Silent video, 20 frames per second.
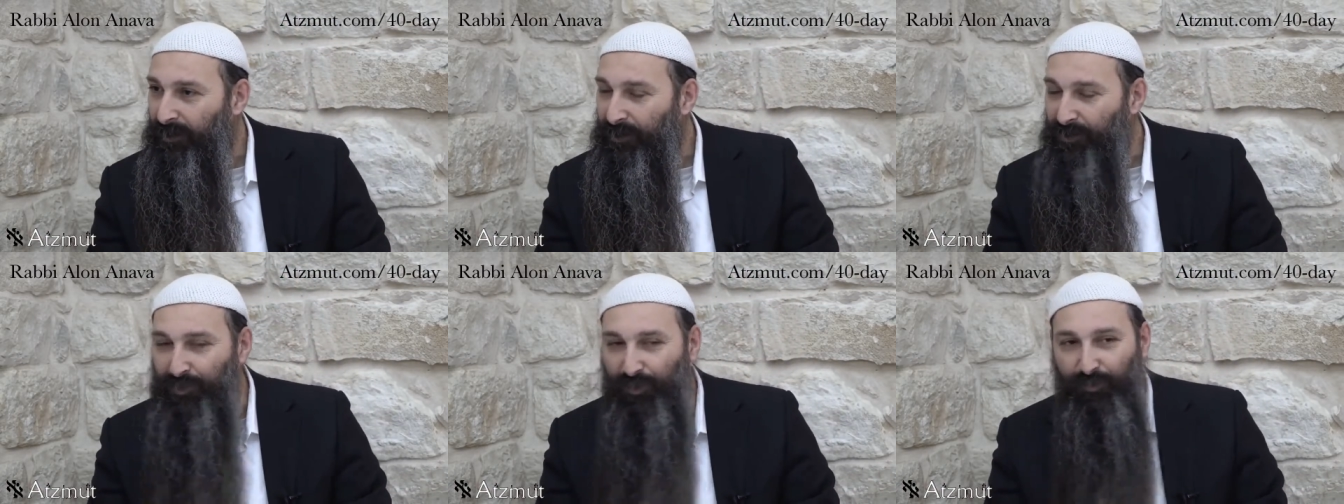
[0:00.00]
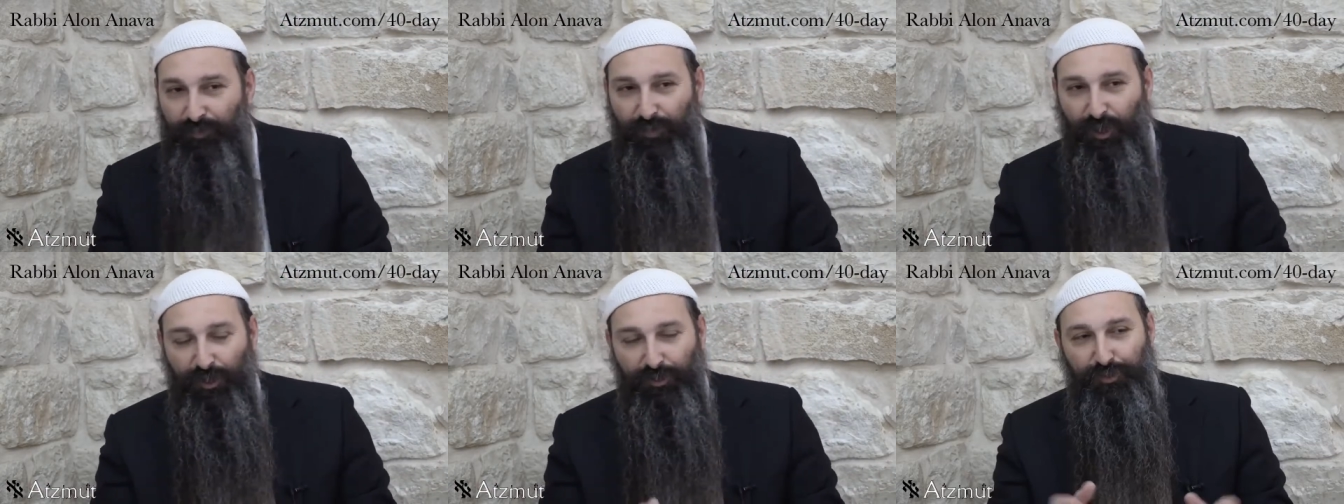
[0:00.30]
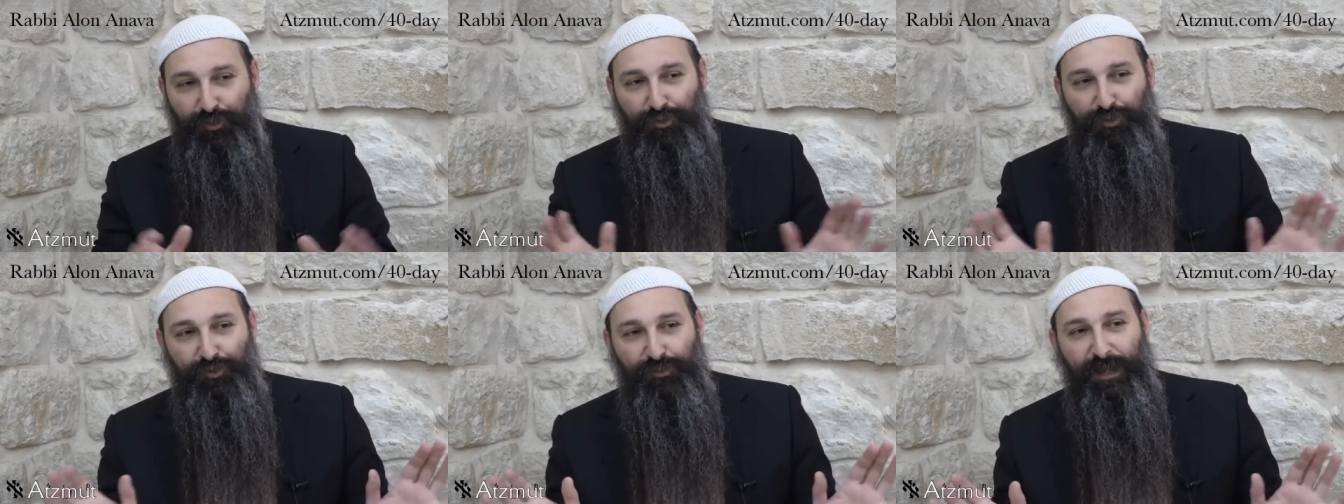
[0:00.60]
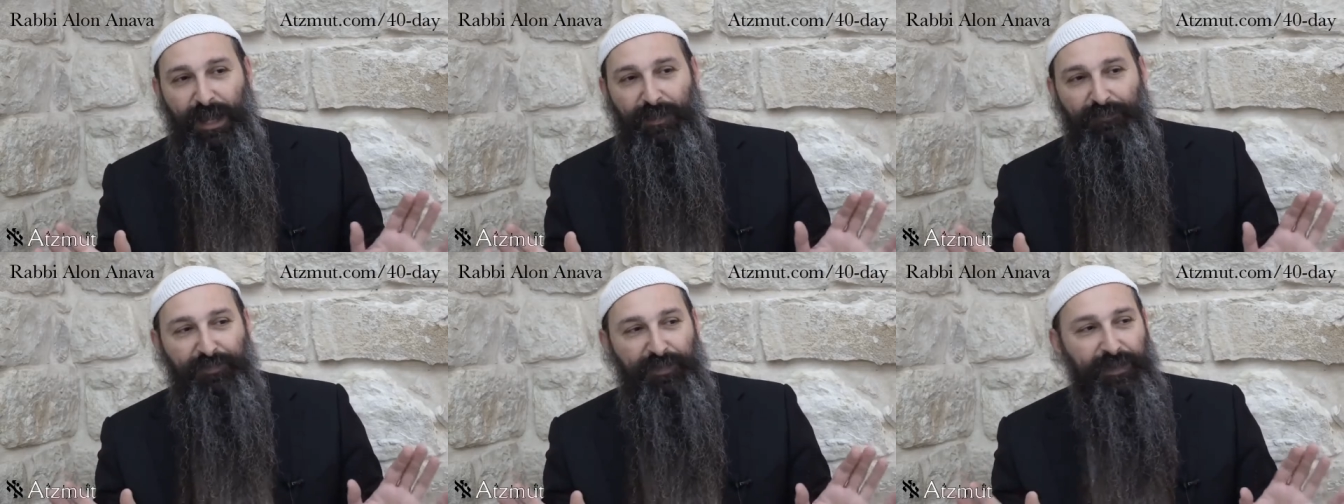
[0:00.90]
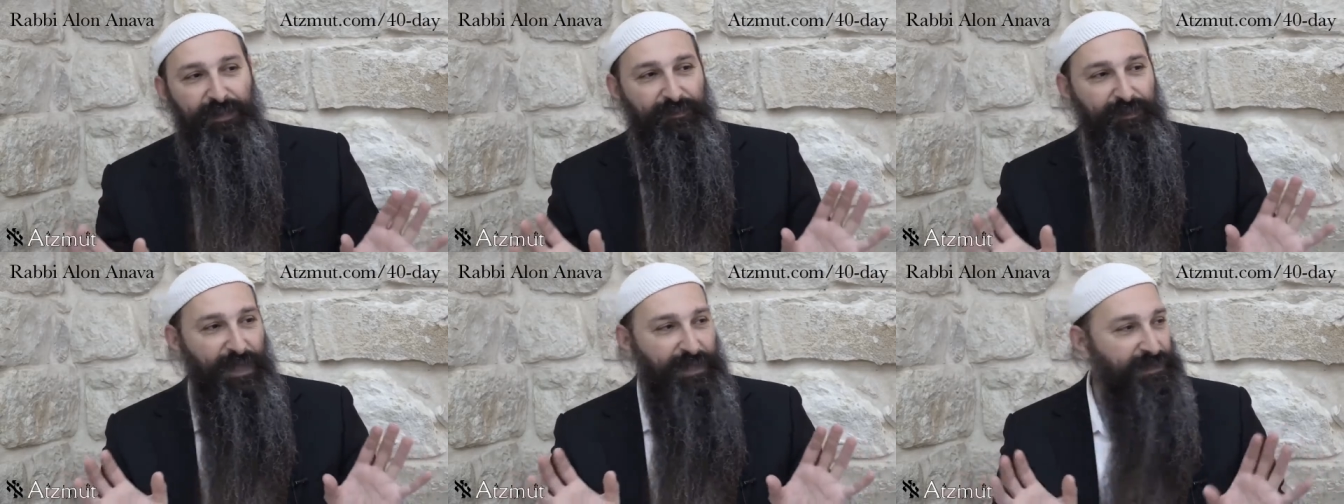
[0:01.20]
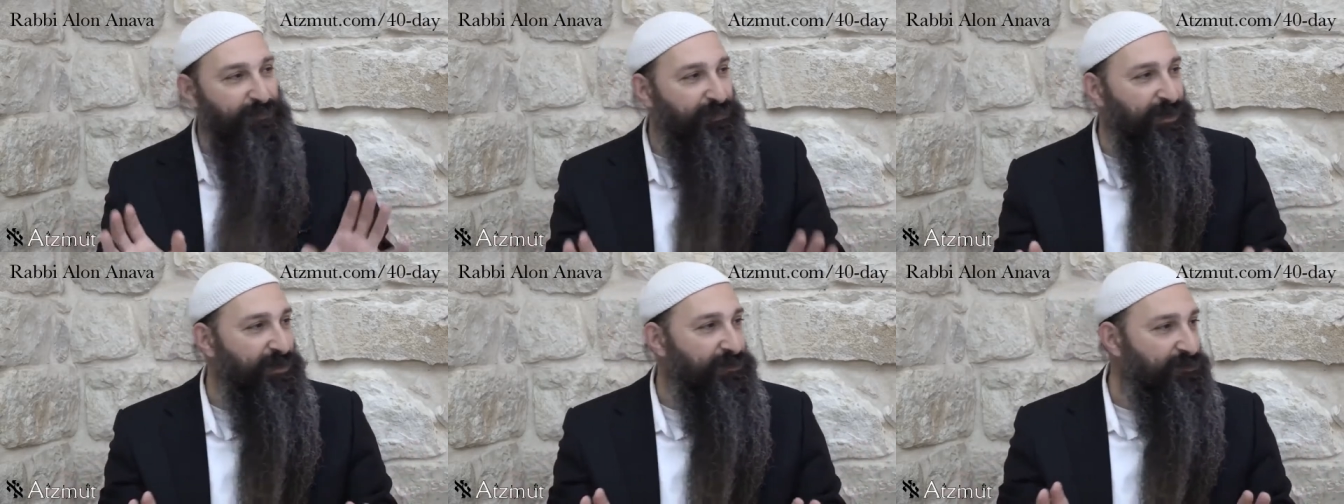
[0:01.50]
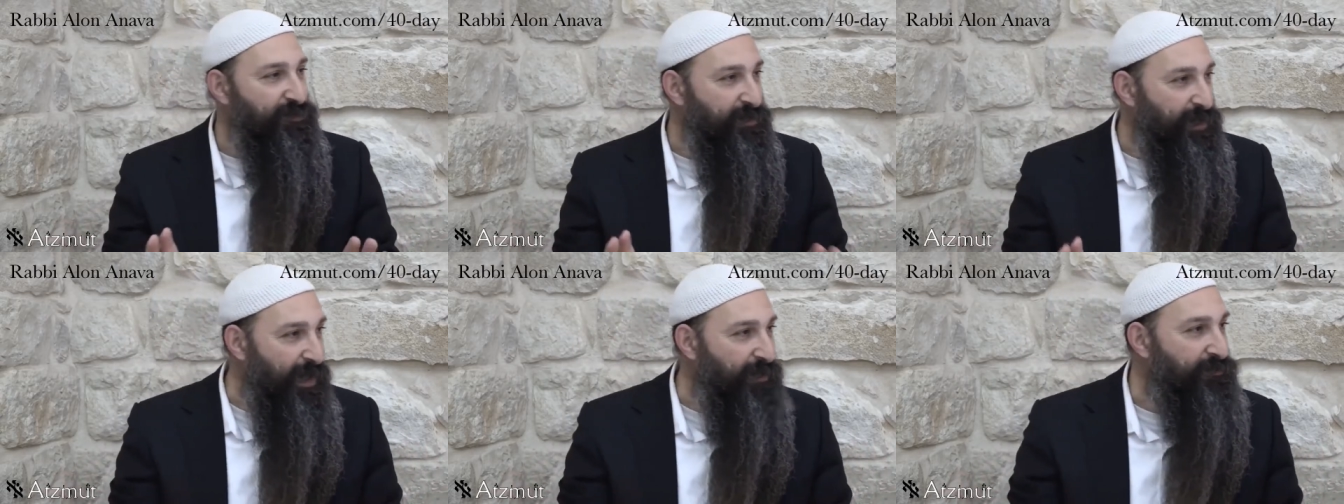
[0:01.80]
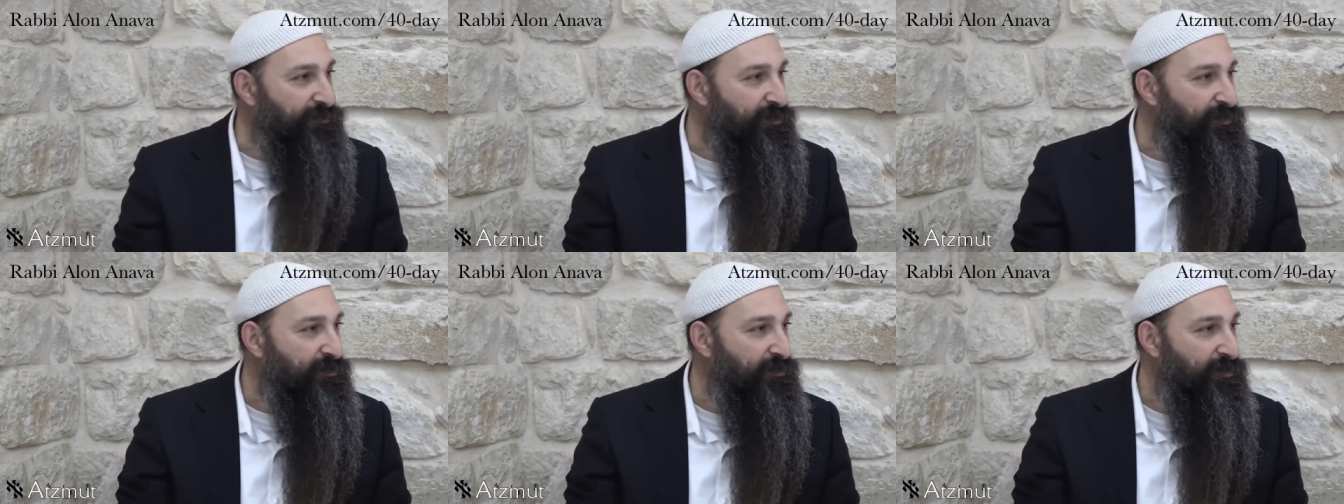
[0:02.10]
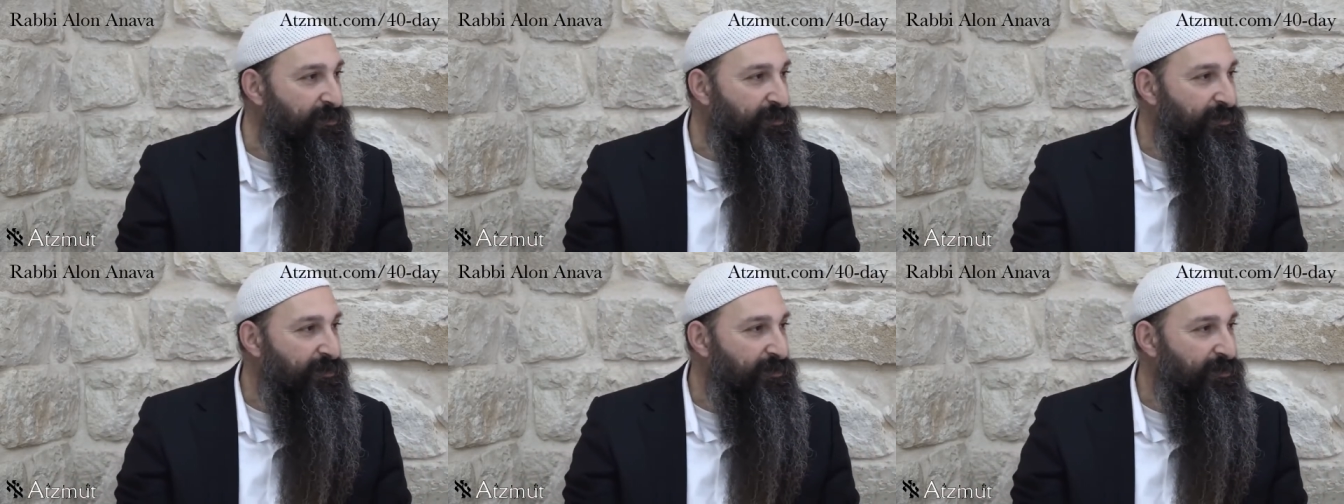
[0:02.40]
So not to do nothing, that's better than nothing.